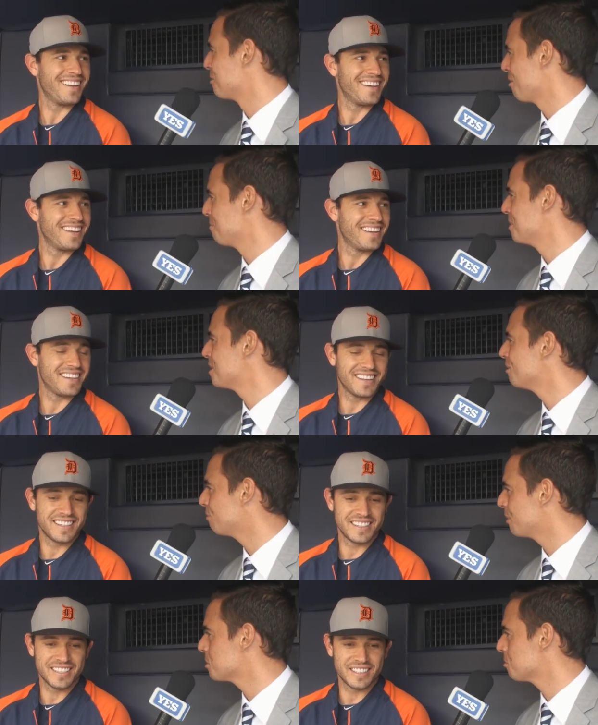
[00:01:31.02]
Speaker 1: Would you ever be seen
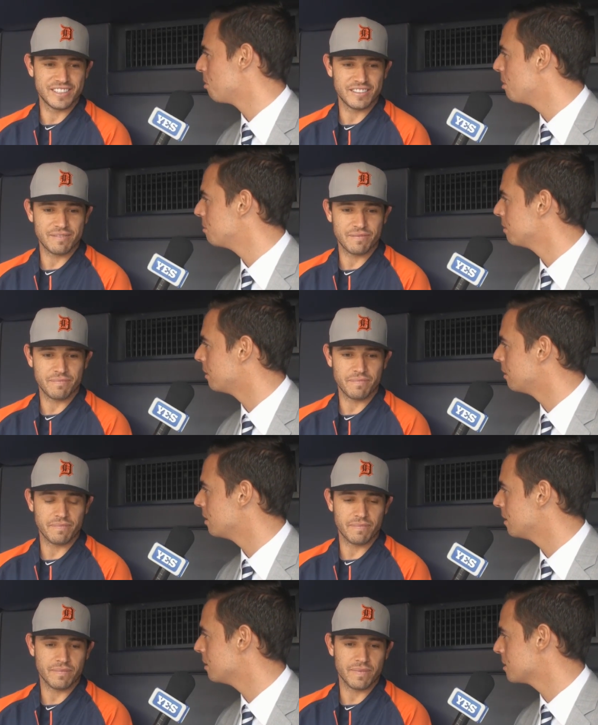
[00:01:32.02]
first row in
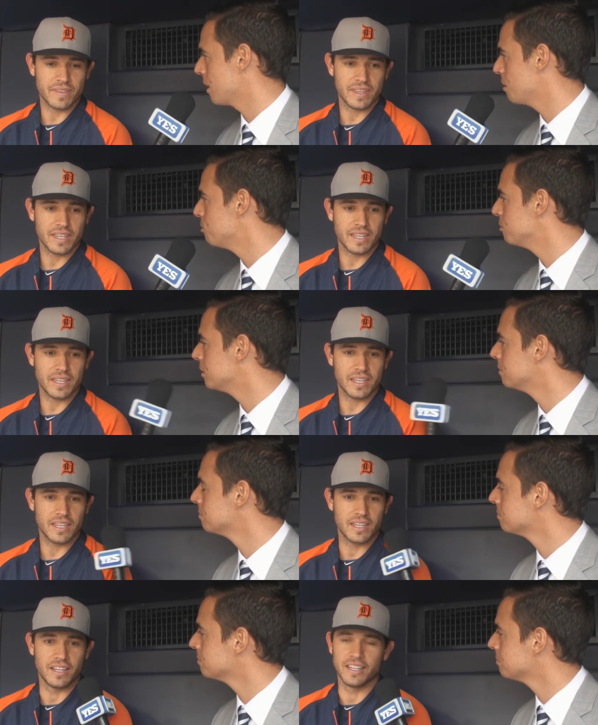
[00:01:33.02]
a, in a scary movie?
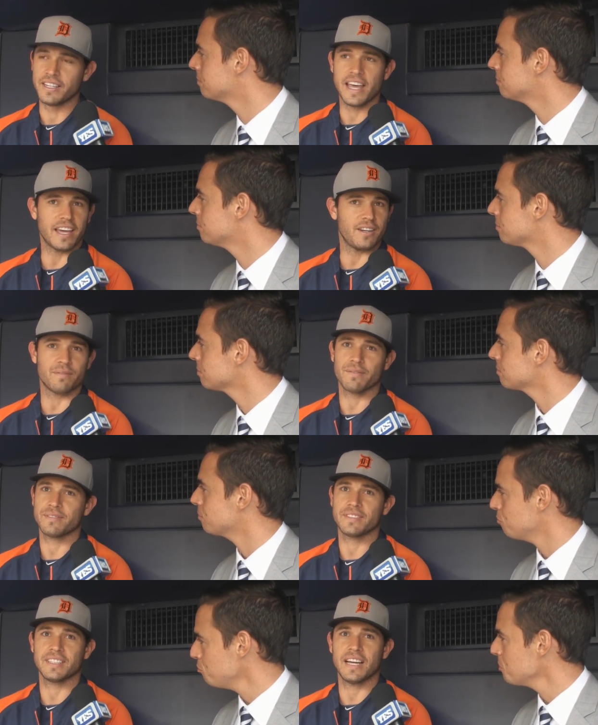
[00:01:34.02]
Negative.
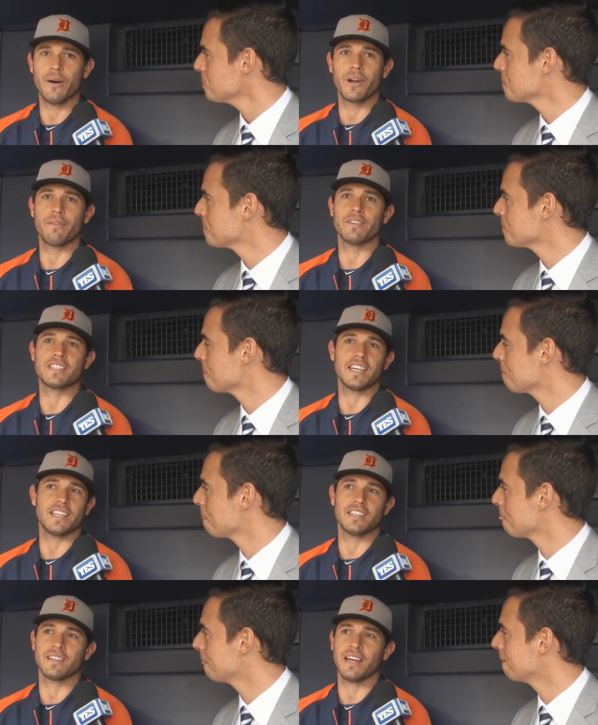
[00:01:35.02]
Speaker 2: I wouldn't even see
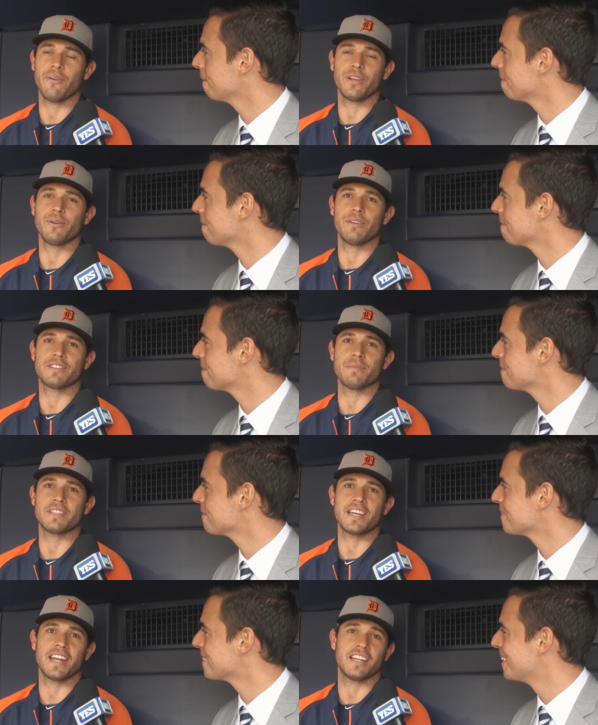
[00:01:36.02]
I wouldn't even see me
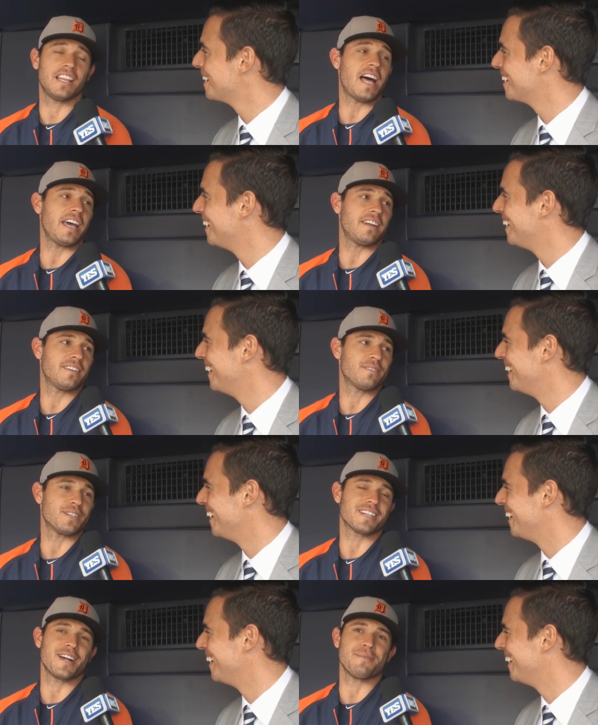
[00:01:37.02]
standing in the line for
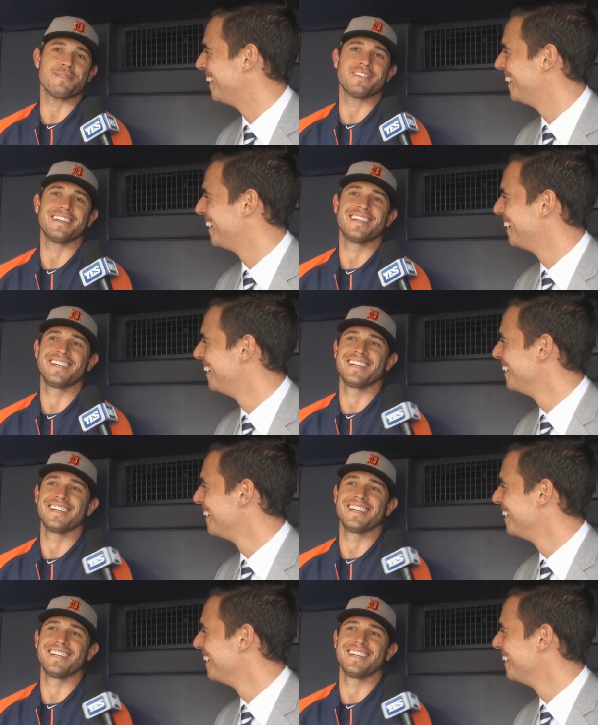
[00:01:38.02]
a scary movie.